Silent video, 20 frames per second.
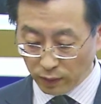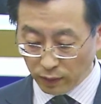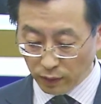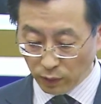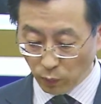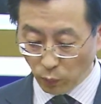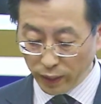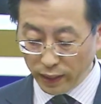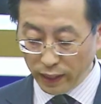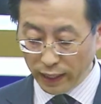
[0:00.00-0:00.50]

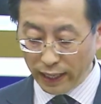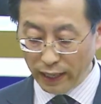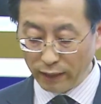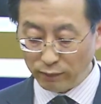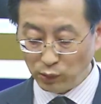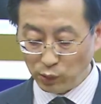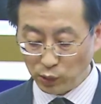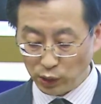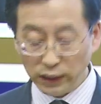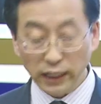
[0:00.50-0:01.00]
we have
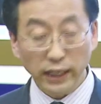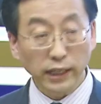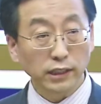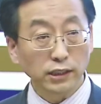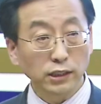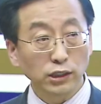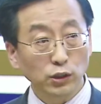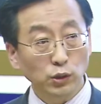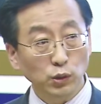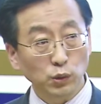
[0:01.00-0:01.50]
to
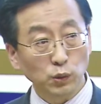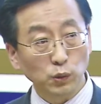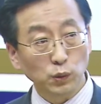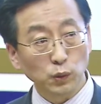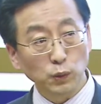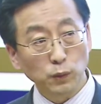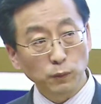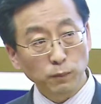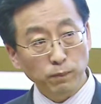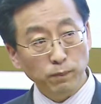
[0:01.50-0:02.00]
change
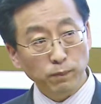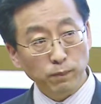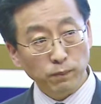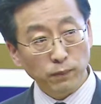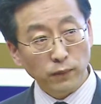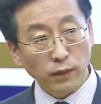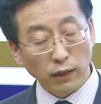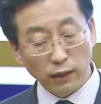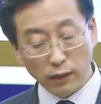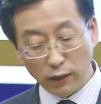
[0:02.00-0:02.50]
to
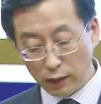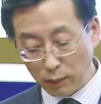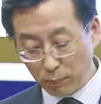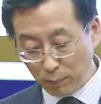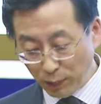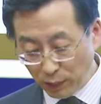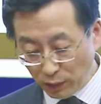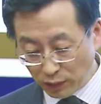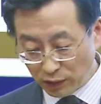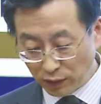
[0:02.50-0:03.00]

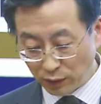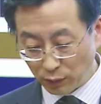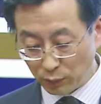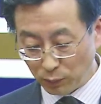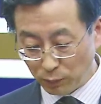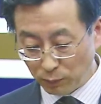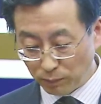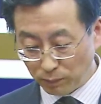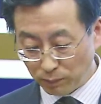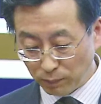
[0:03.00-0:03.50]
personal
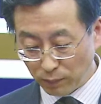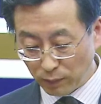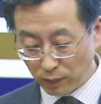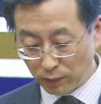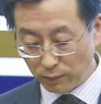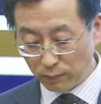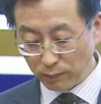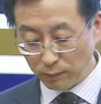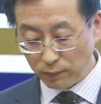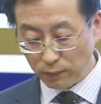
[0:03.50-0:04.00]

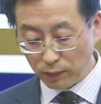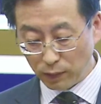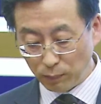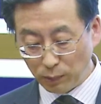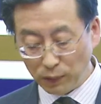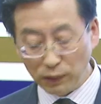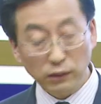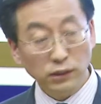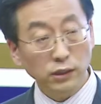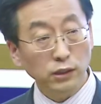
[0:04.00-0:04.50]

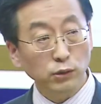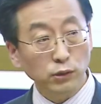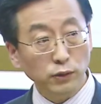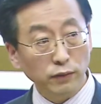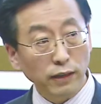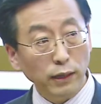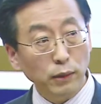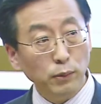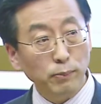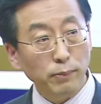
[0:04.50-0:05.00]

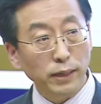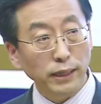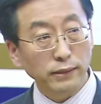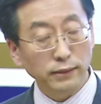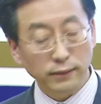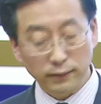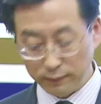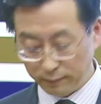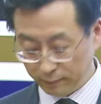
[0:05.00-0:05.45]
development.